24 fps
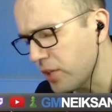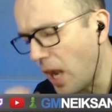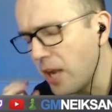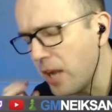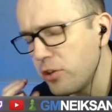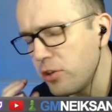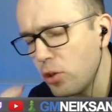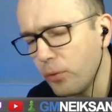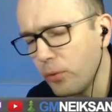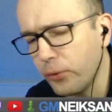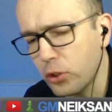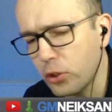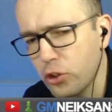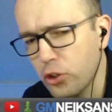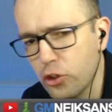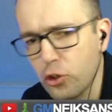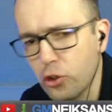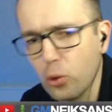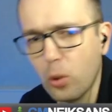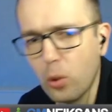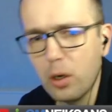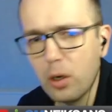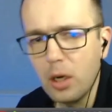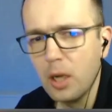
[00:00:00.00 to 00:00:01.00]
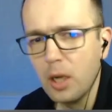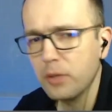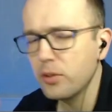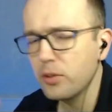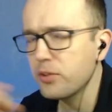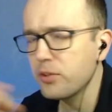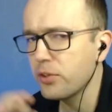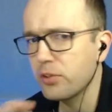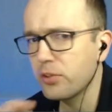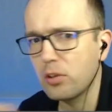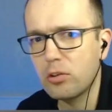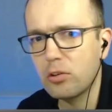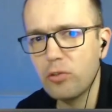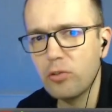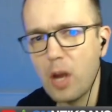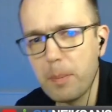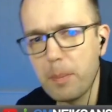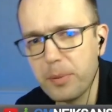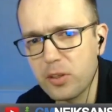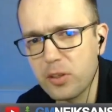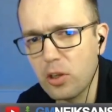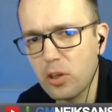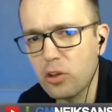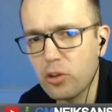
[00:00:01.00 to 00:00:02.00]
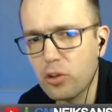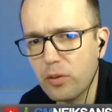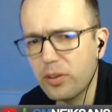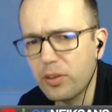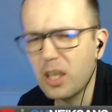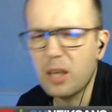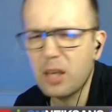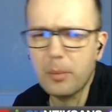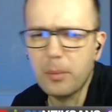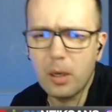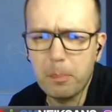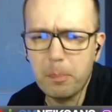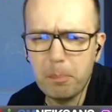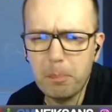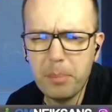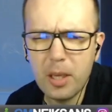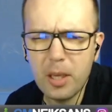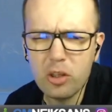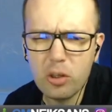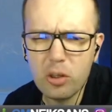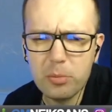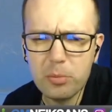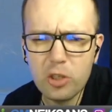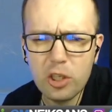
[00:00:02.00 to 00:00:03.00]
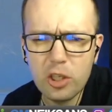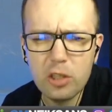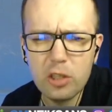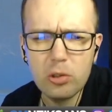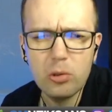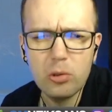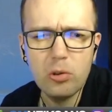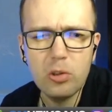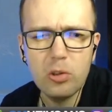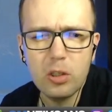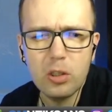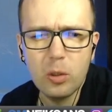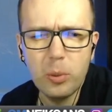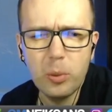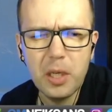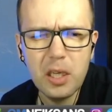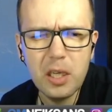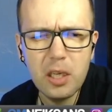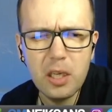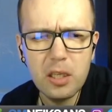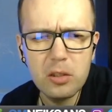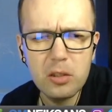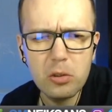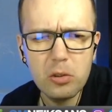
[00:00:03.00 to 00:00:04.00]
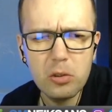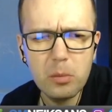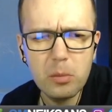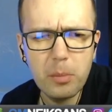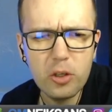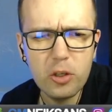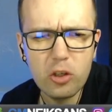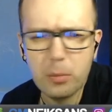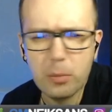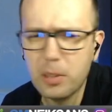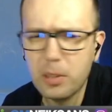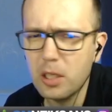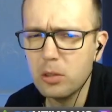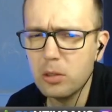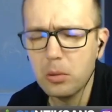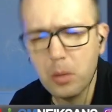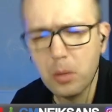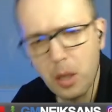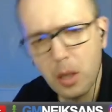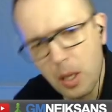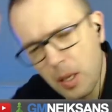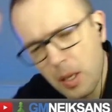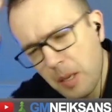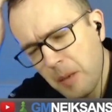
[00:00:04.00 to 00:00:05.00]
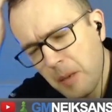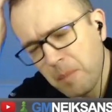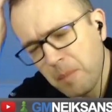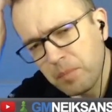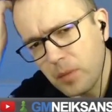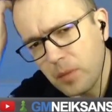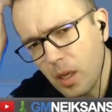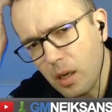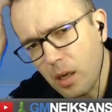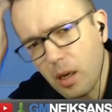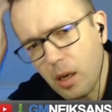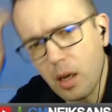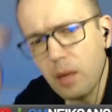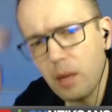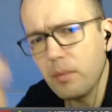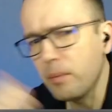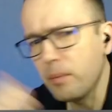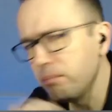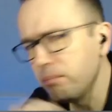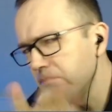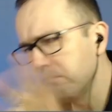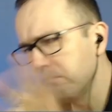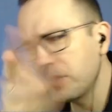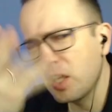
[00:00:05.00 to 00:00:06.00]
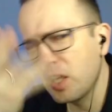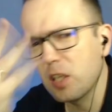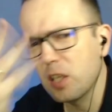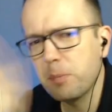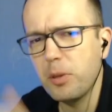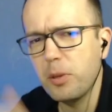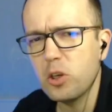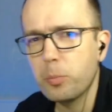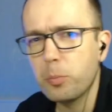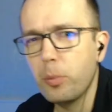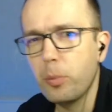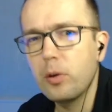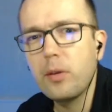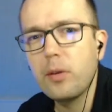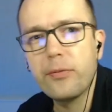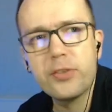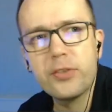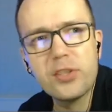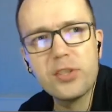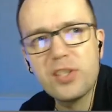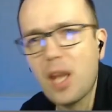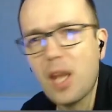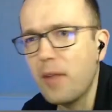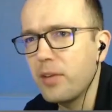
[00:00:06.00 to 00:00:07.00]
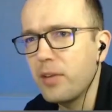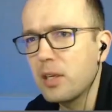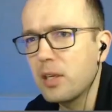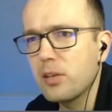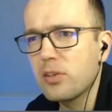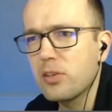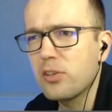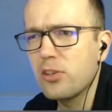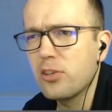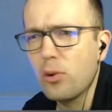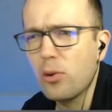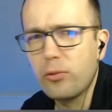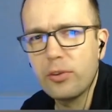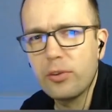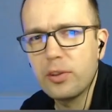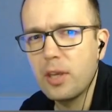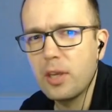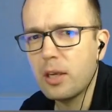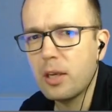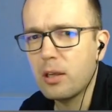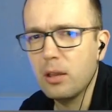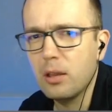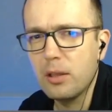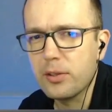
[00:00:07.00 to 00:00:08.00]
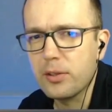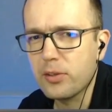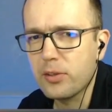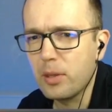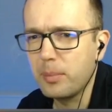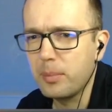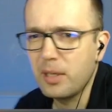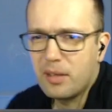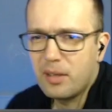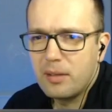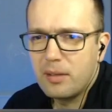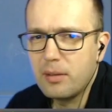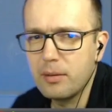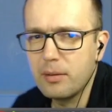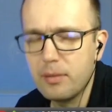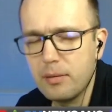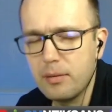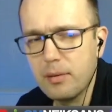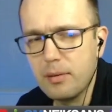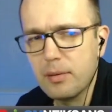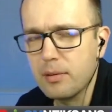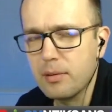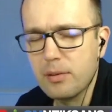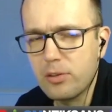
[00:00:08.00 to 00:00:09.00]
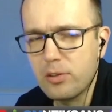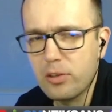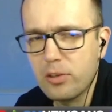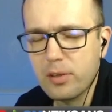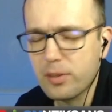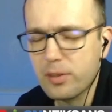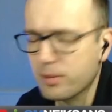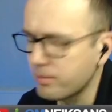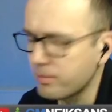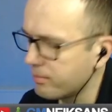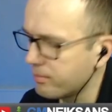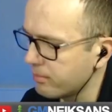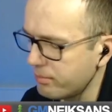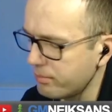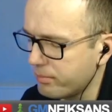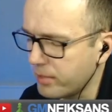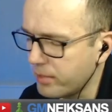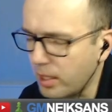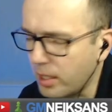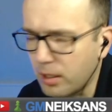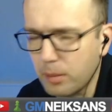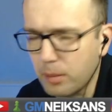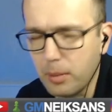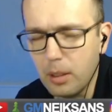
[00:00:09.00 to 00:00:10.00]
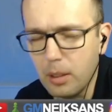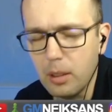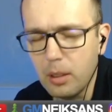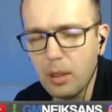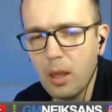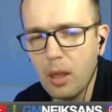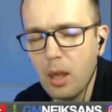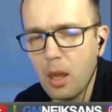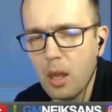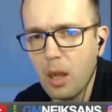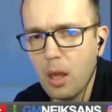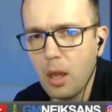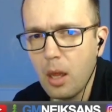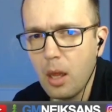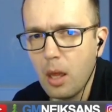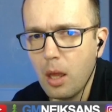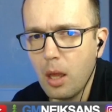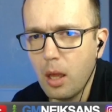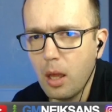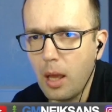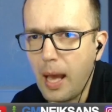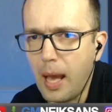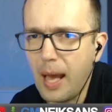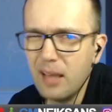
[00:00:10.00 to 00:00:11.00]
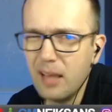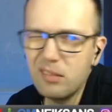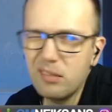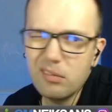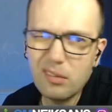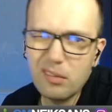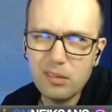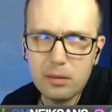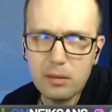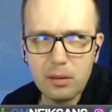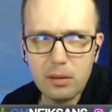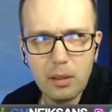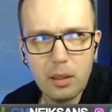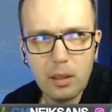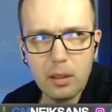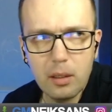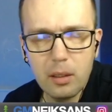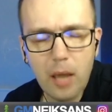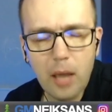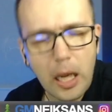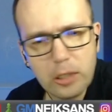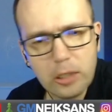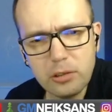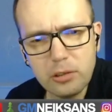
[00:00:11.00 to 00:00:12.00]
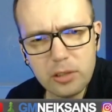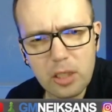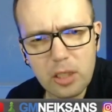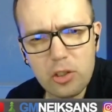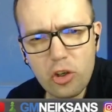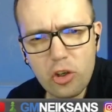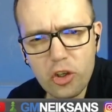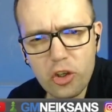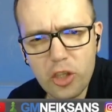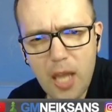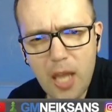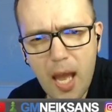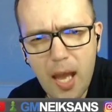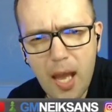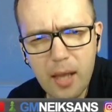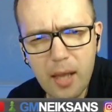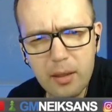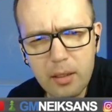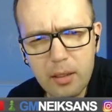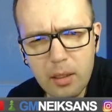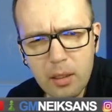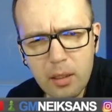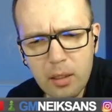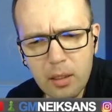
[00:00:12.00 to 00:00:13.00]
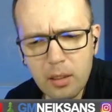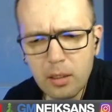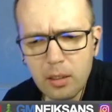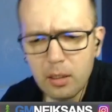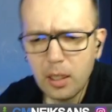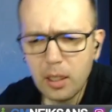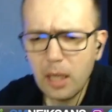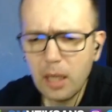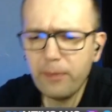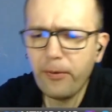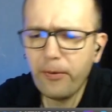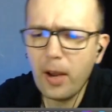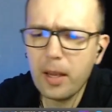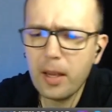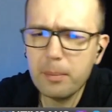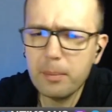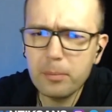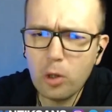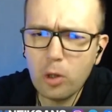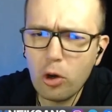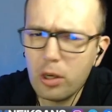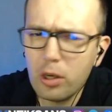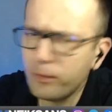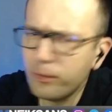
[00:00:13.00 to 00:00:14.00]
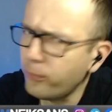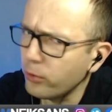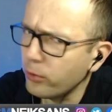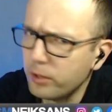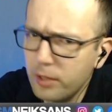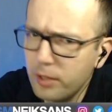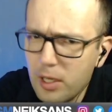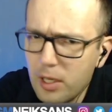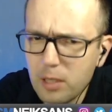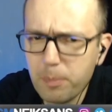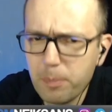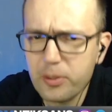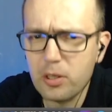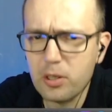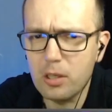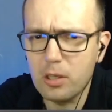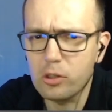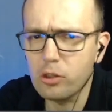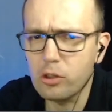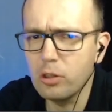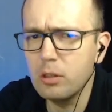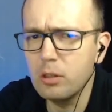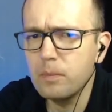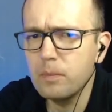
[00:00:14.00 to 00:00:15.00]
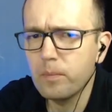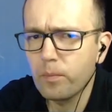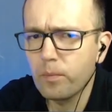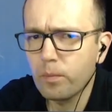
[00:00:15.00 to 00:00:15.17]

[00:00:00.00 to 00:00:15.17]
I knew for sure this is a great position. Think about bishop g2, queen e2, bishop d2. His bishop on f7 is so ridiculous. I mean, it's just terrible. And I couldn't understand if I am going for this position,